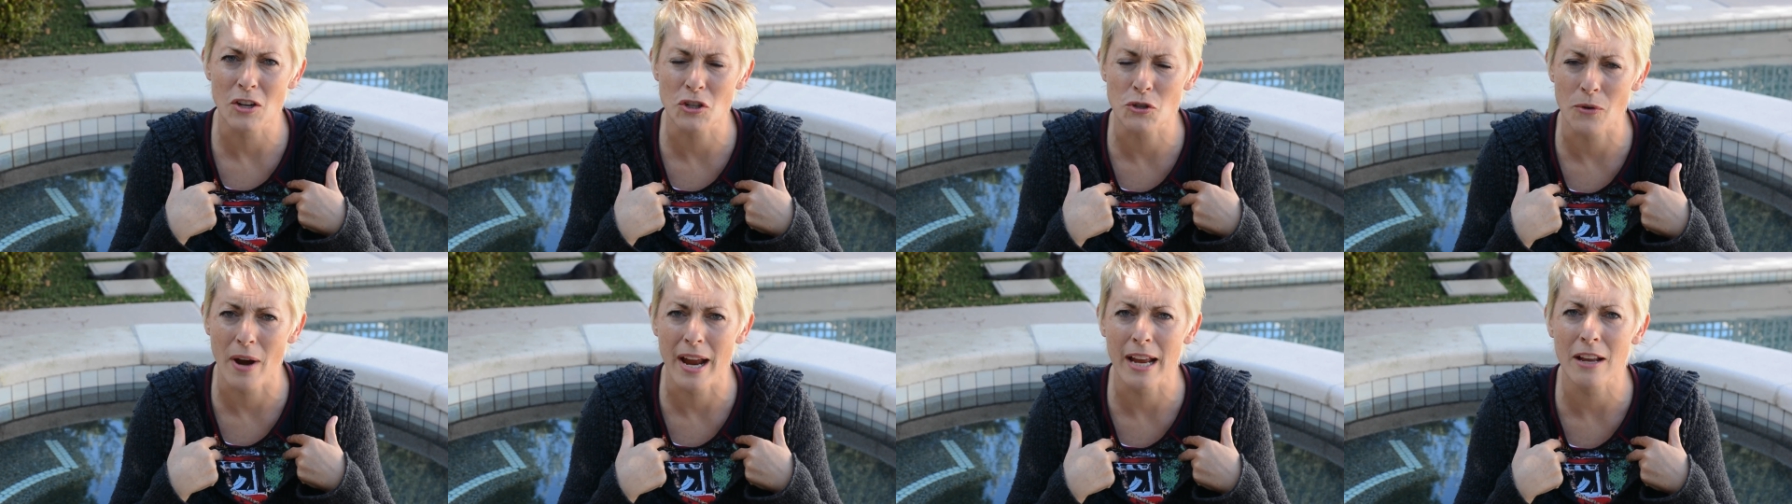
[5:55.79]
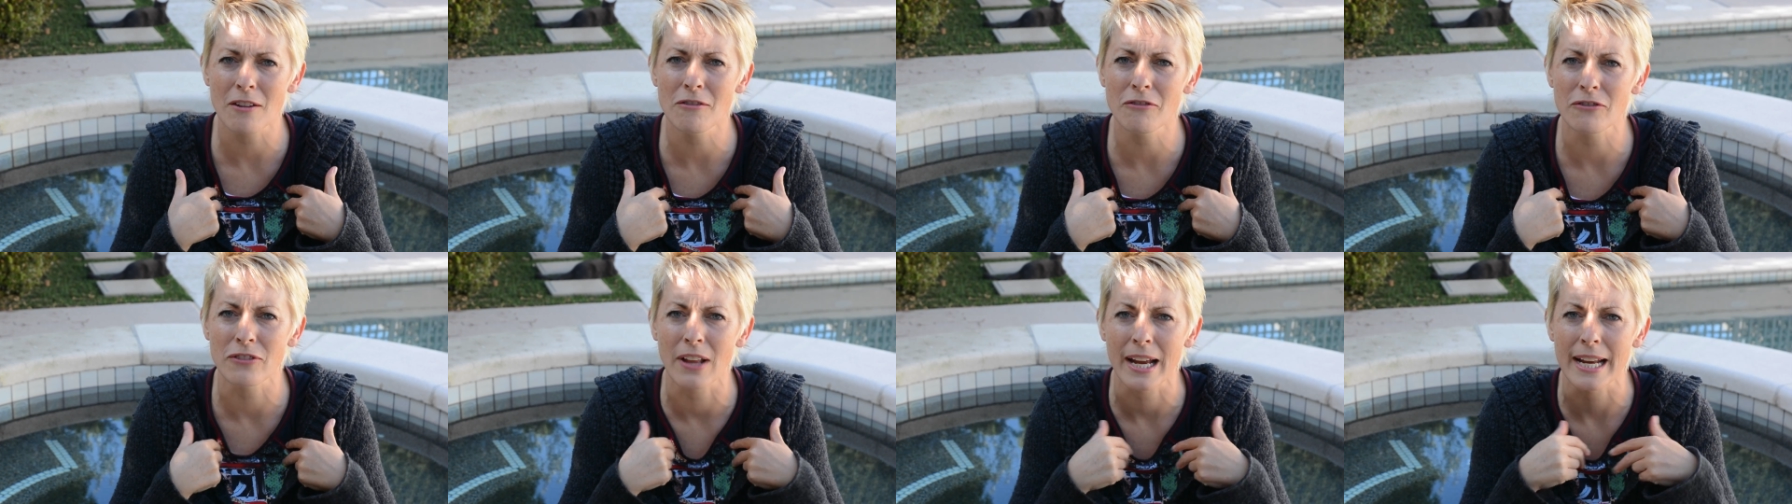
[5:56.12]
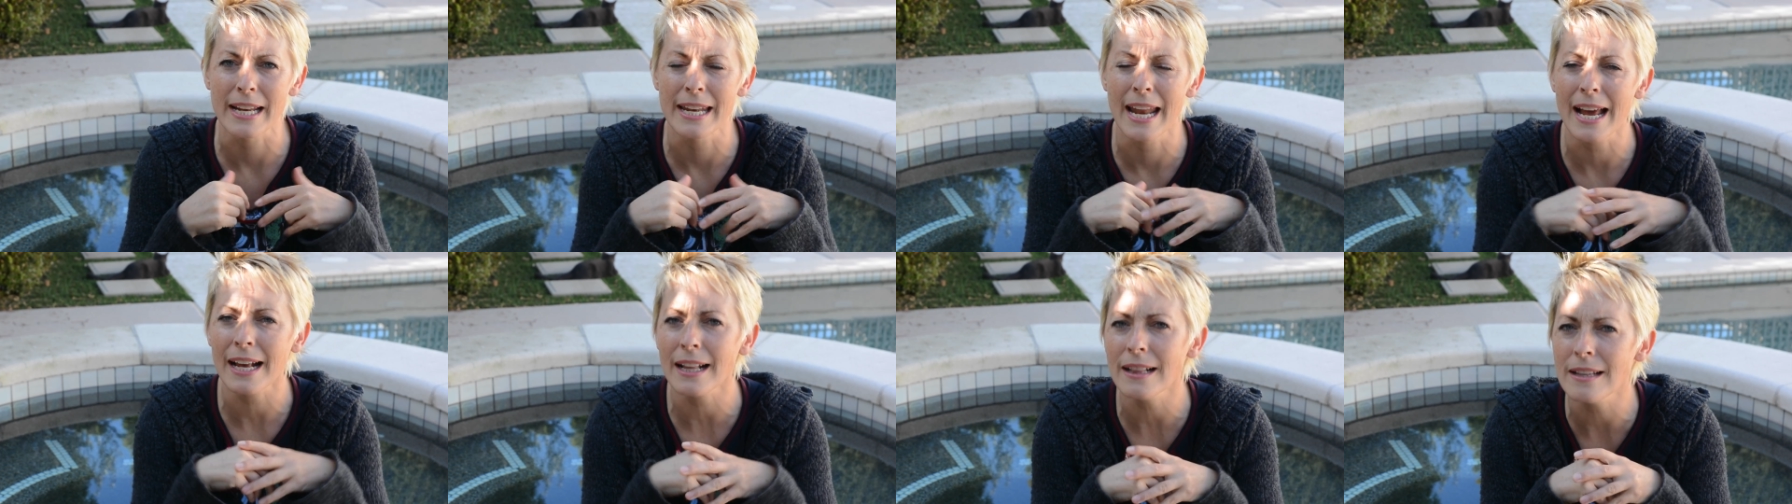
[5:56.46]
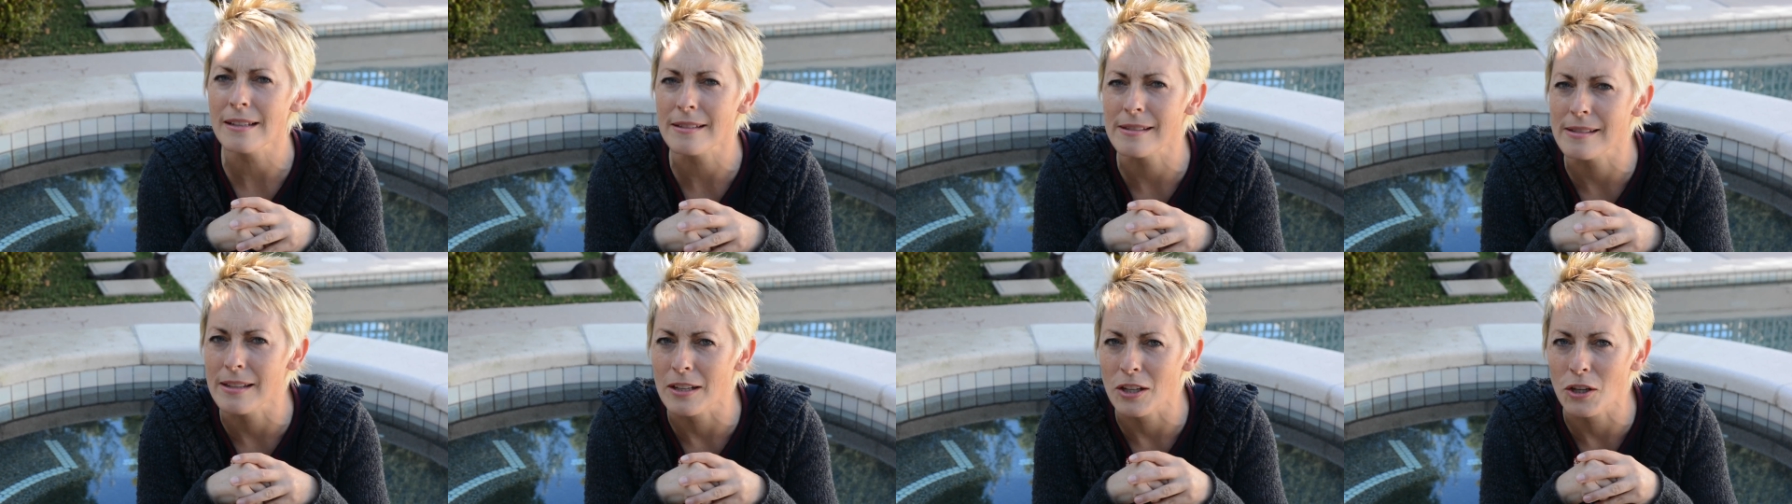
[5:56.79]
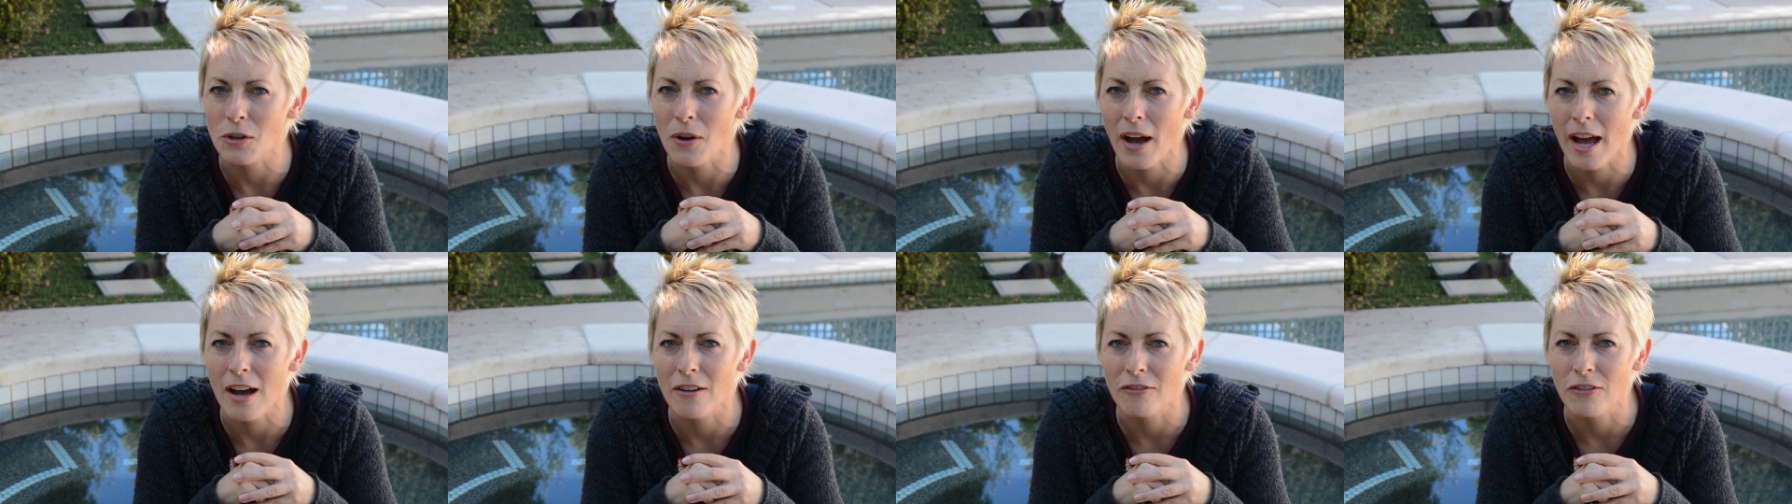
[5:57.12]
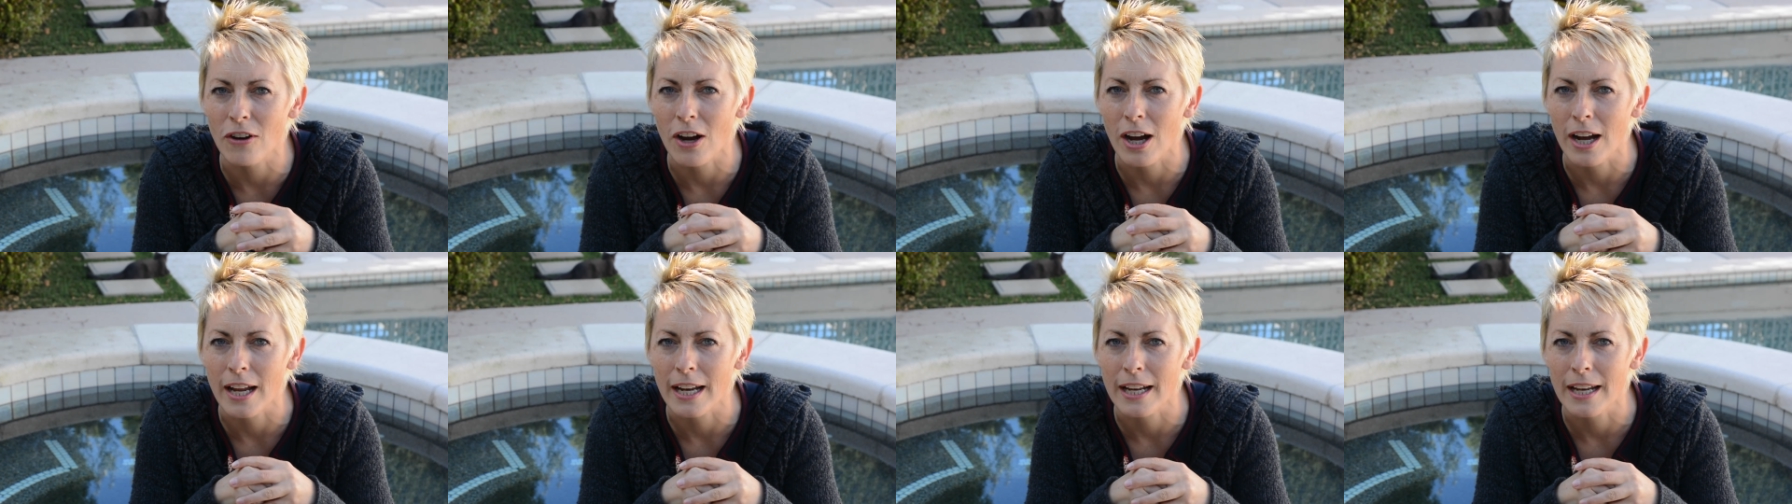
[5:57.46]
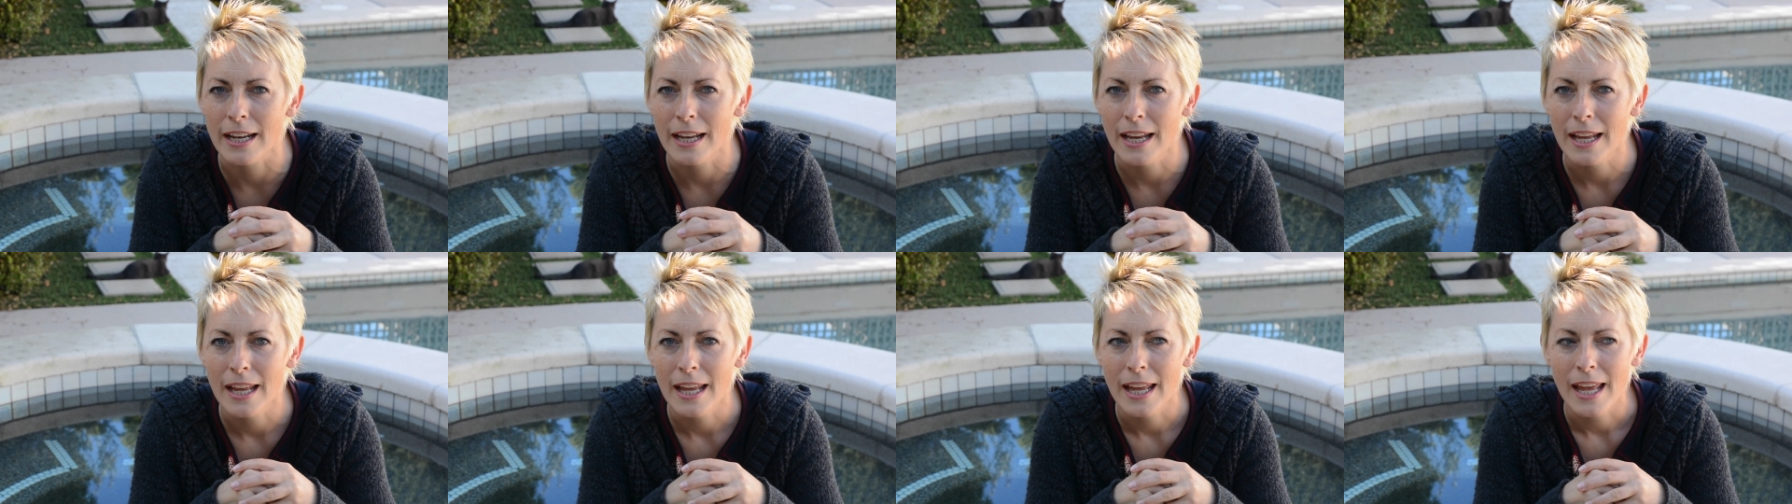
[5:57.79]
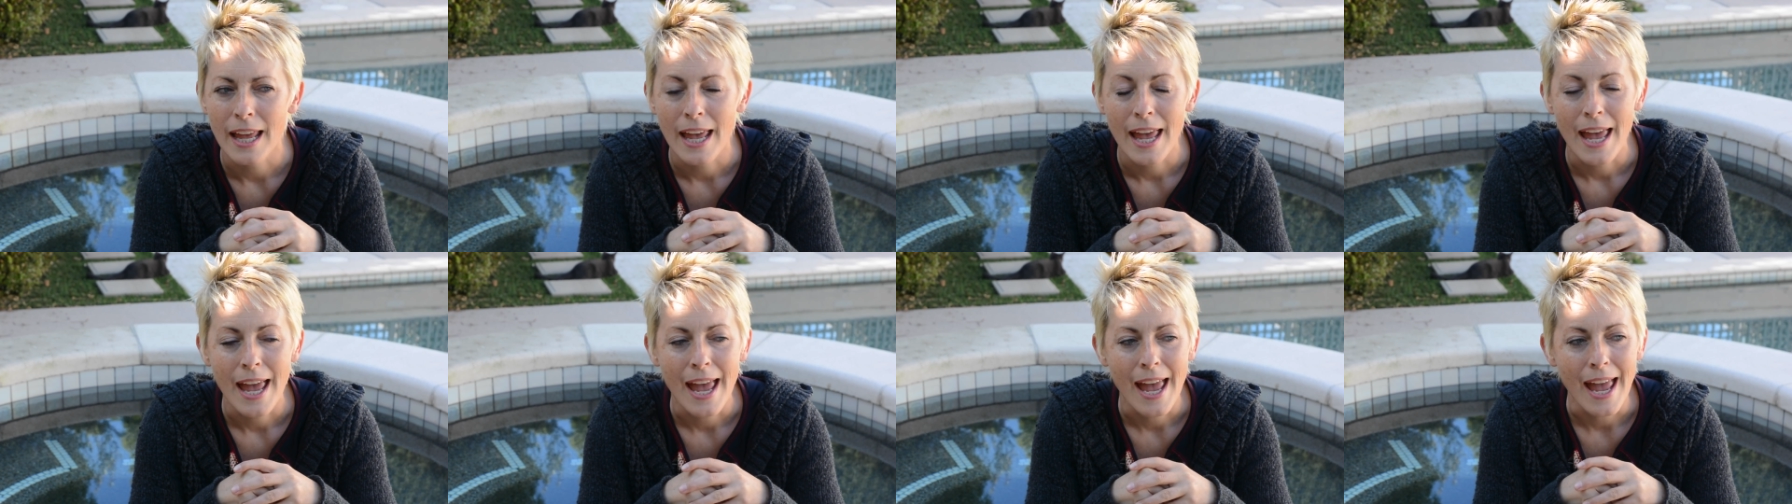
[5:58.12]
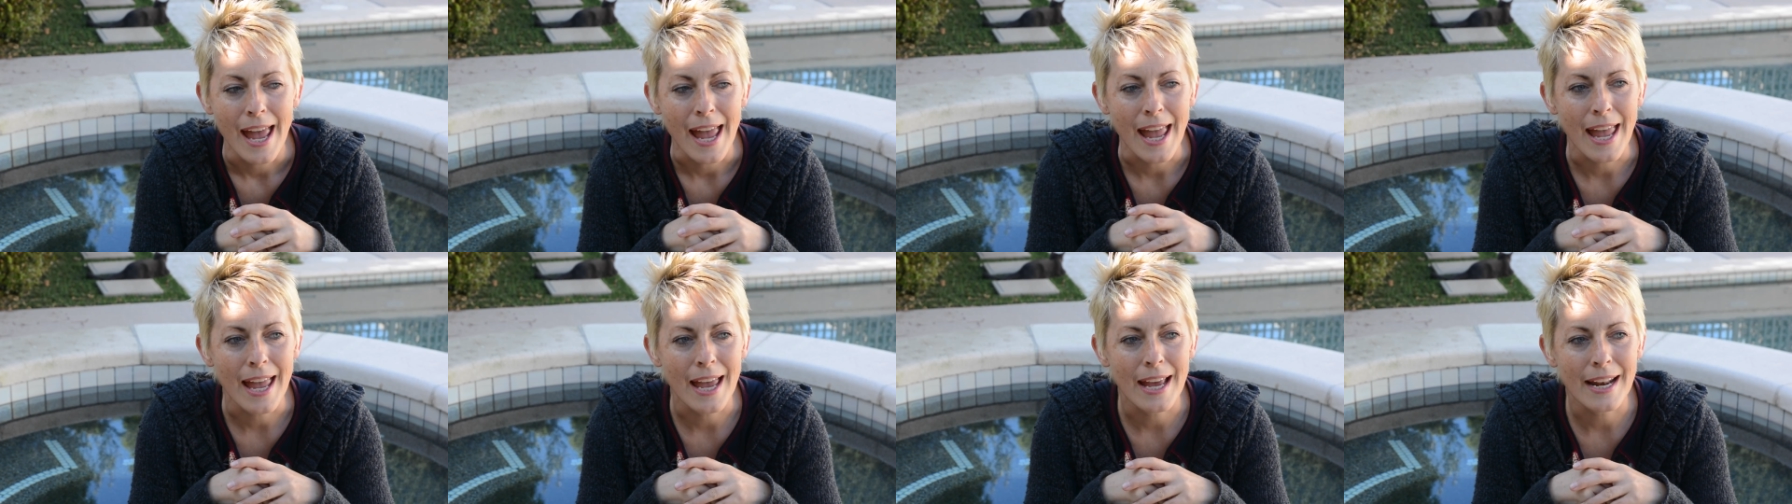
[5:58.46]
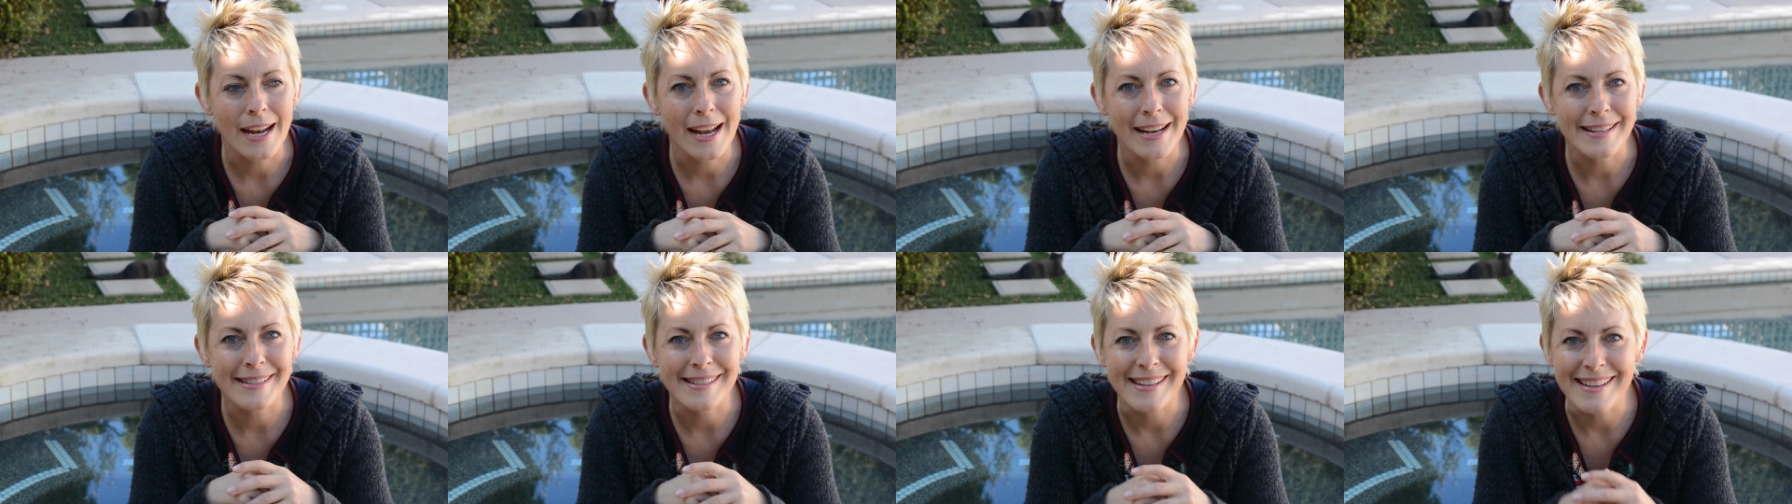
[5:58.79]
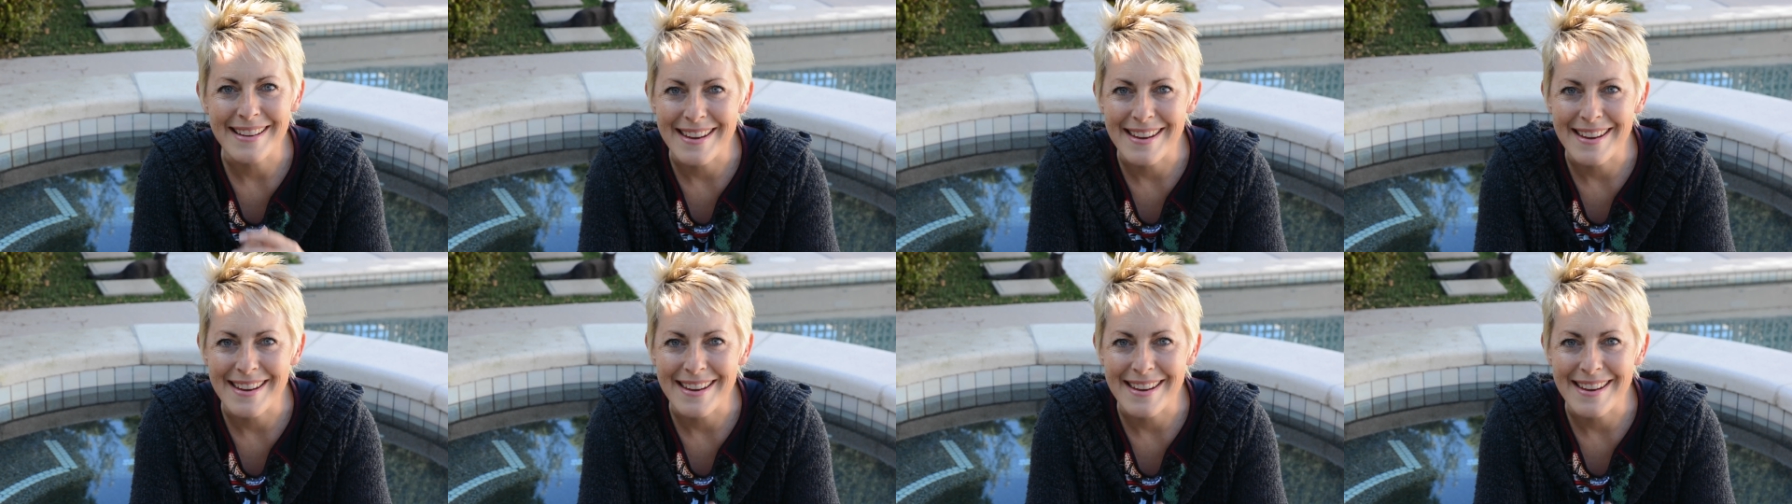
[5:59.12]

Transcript: dragonfly necklace that you have on? And I said,